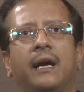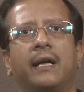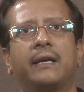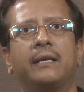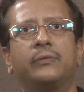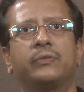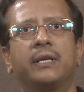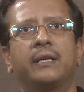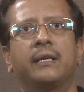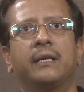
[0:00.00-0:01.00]
I can use
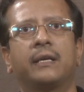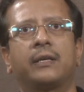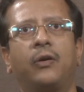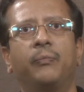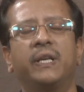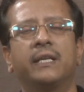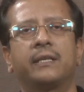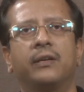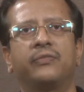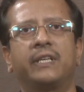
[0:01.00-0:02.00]
a
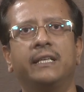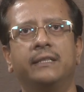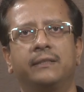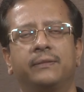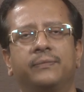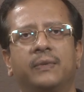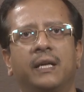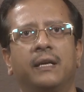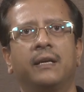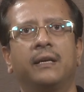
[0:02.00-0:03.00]
combination of keys.
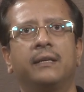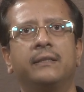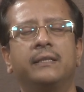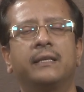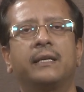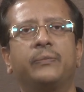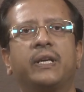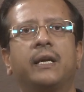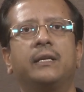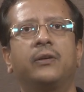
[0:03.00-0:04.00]
These are
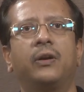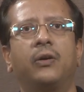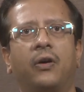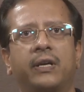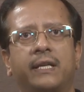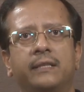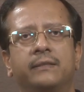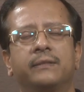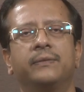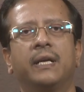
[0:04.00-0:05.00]
typically called
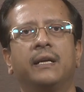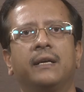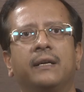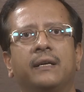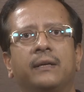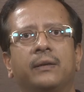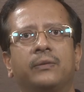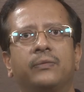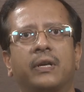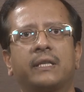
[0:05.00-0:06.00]
hotkeys.
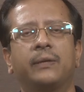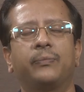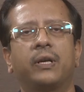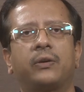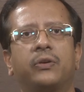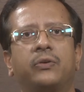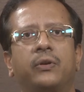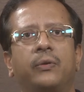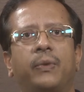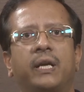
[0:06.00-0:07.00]
For example,
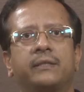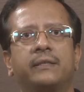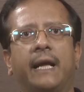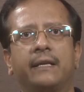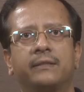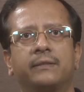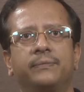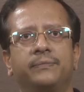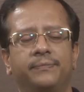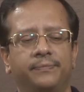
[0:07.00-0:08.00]

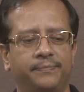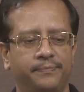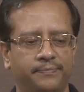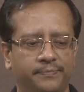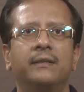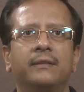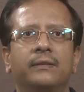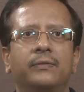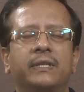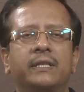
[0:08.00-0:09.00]
Ctrl+S,
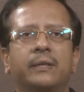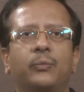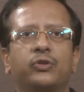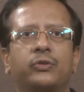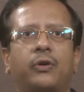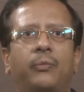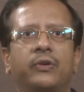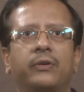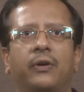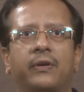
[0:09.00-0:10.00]
which is the most
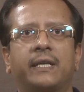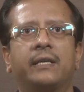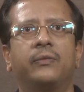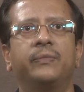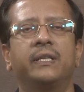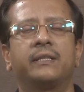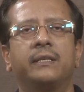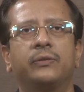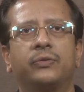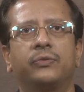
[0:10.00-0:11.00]
common hotkey
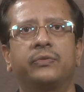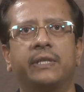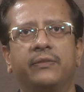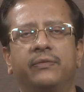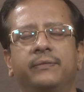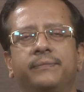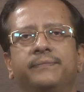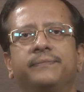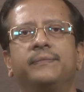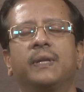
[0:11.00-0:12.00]
combination used to save
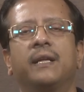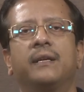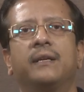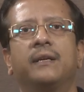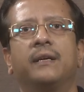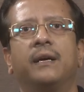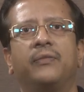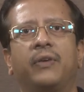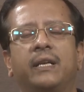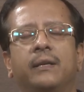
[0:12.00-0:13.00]

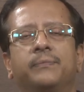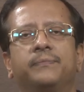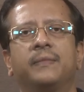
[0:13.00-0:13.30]
a file.